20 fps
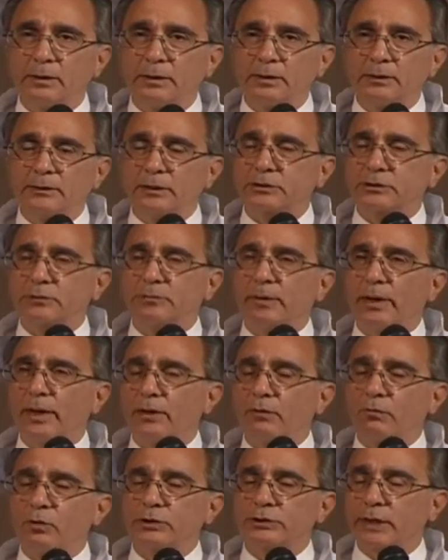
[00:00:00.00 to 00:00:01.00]
It doesn't matter
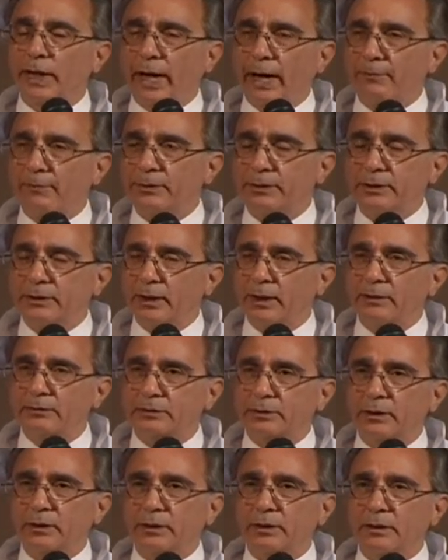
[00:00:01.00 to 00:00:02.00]
what's happening out
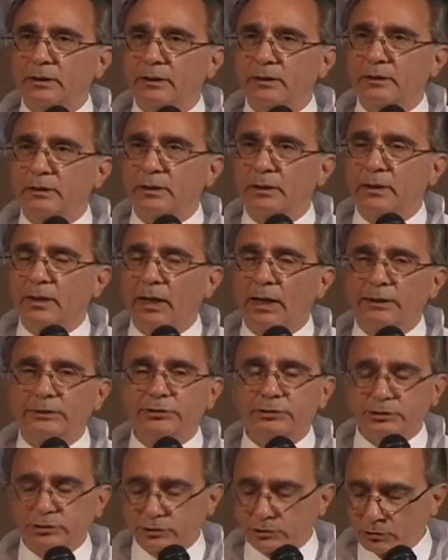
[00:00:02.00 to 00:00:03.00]
there. I
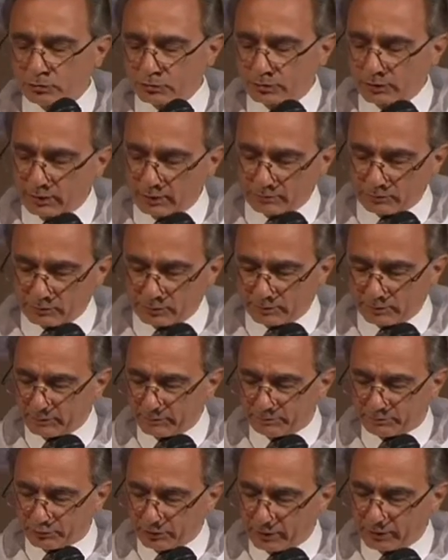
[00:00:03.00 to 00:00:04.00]
just know that I'm going
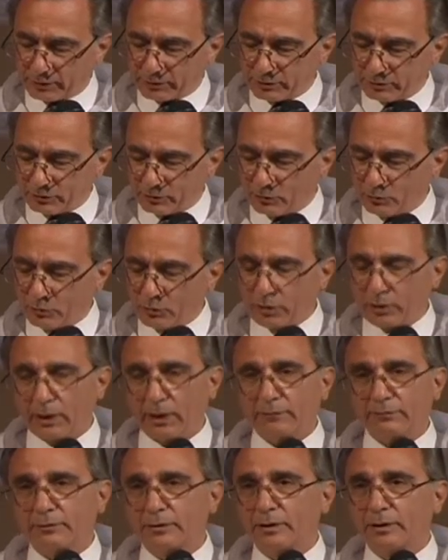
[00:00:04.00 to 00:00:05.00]
praising the Lord.
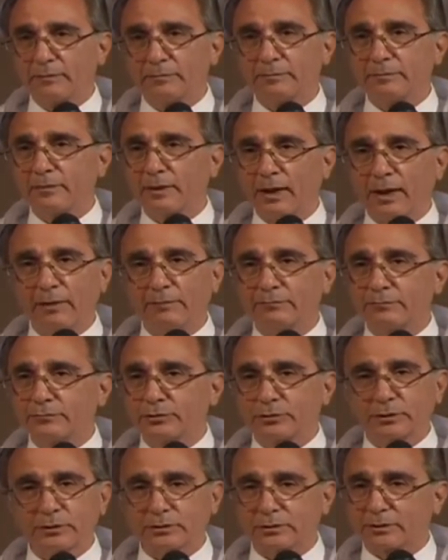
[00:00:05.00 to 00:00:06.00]
I've come, I've
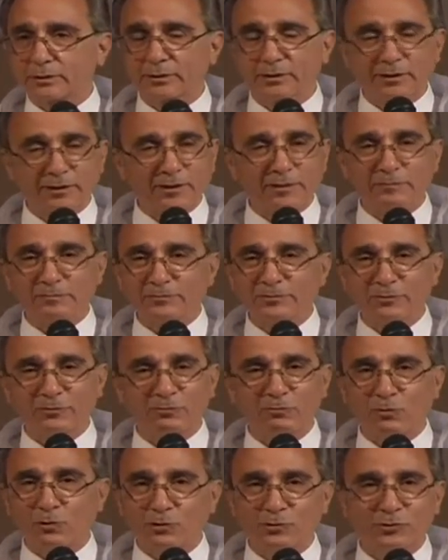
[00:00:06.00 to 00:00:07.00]
just come to
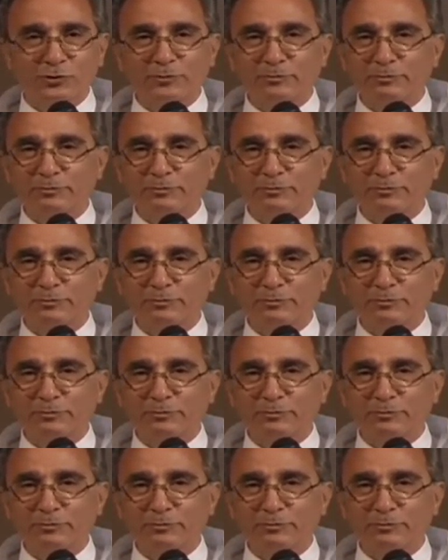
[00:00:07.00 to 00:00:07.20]
worship